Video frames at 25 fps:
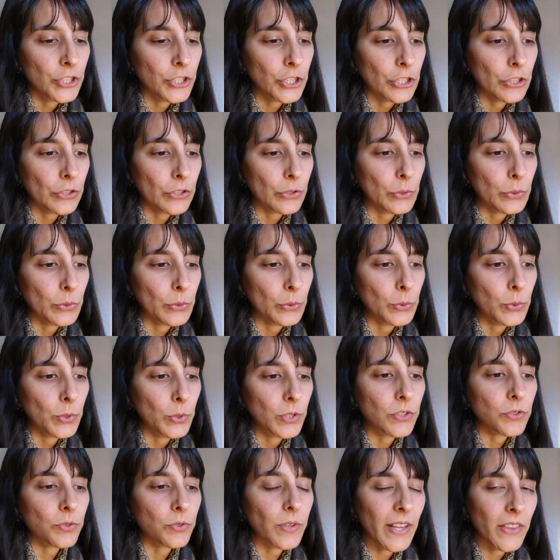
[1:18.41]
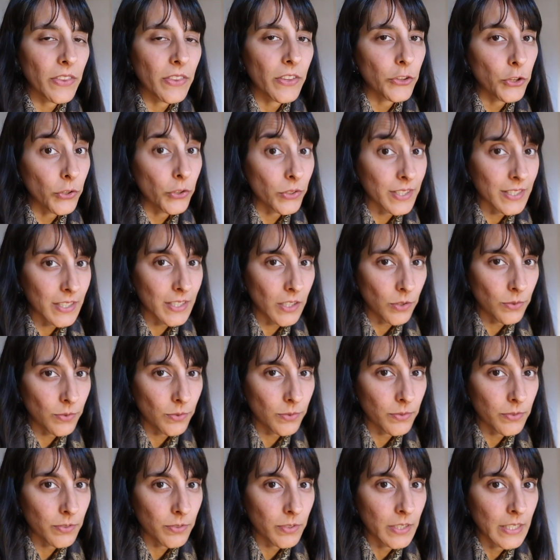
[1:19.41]
to strengthen
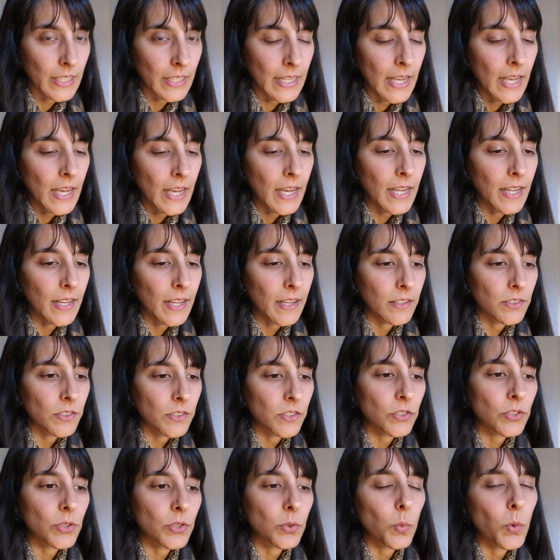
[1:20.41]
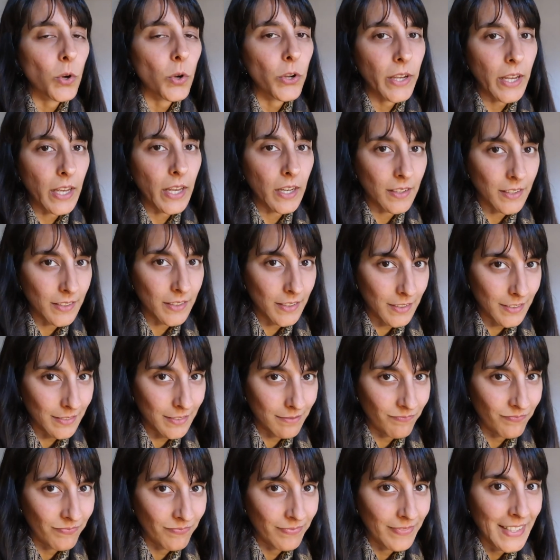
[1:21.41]
yourself and to work
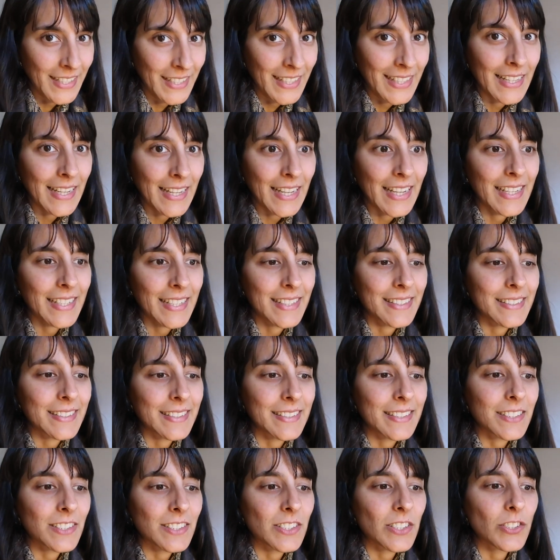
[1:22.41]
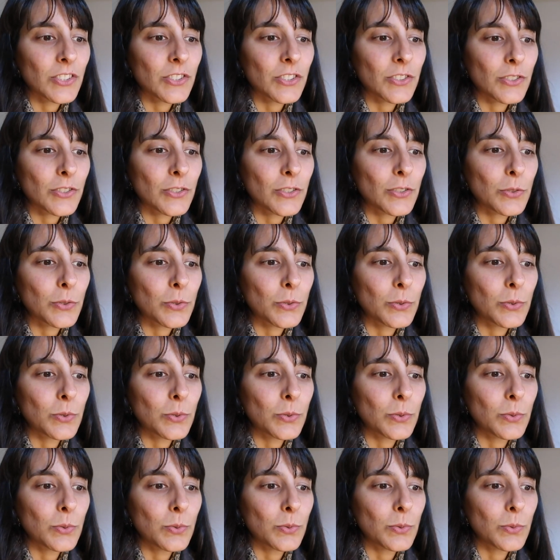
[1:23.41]
harder and
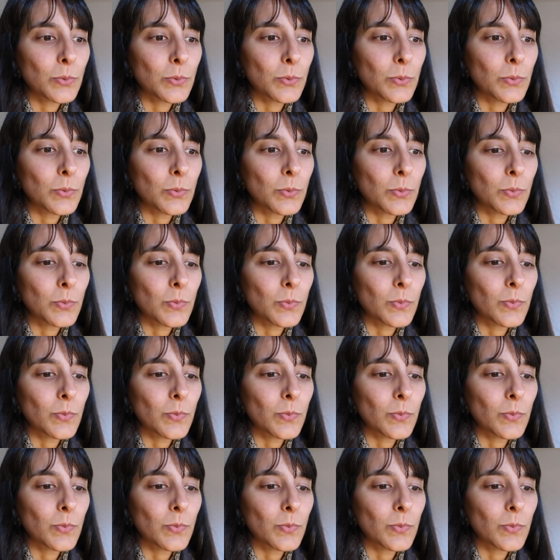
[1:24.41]
to